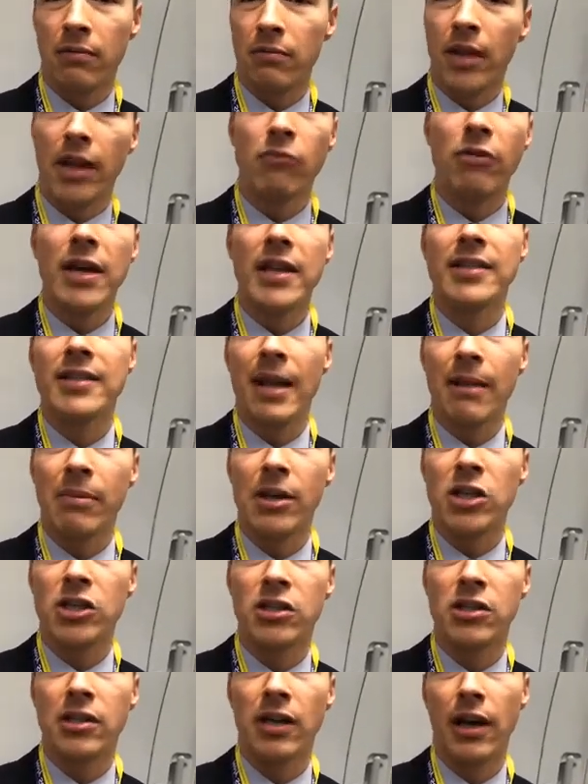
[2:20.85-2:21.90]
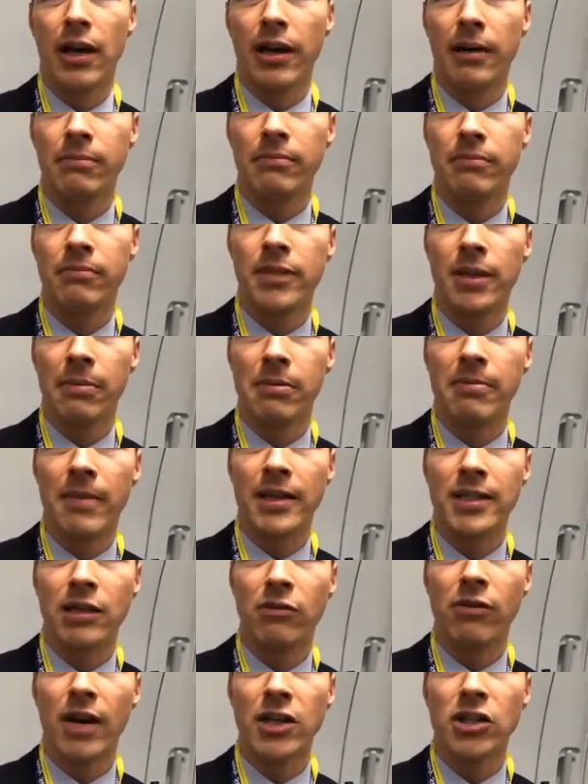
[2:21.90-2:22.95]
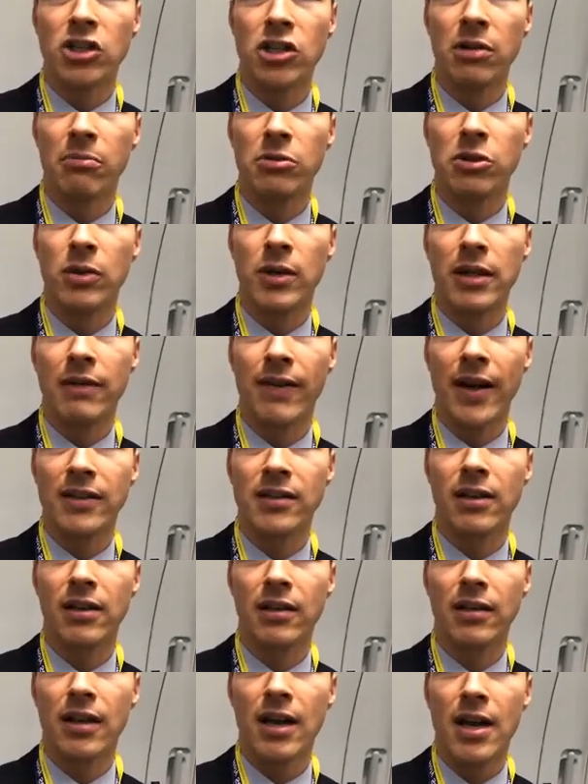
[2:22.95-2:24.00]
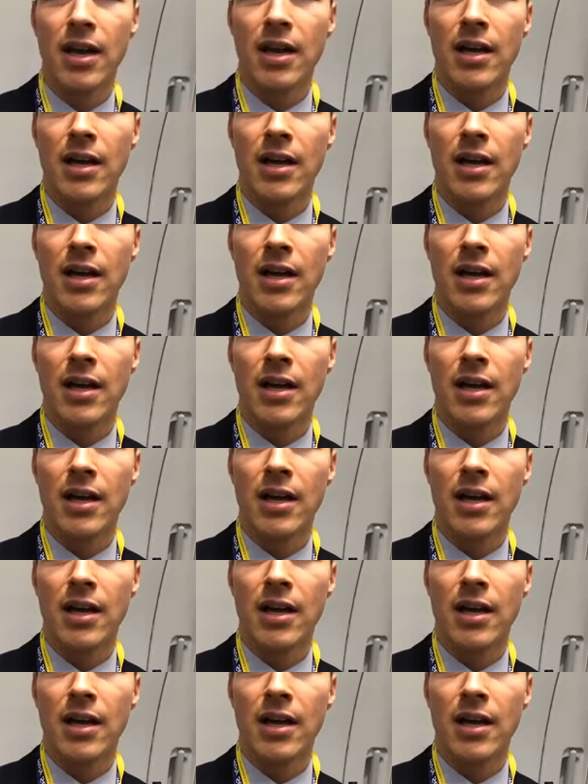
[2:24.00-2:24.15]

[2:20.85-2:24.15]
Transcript: They re-established a diplomatic relationship between the Vatican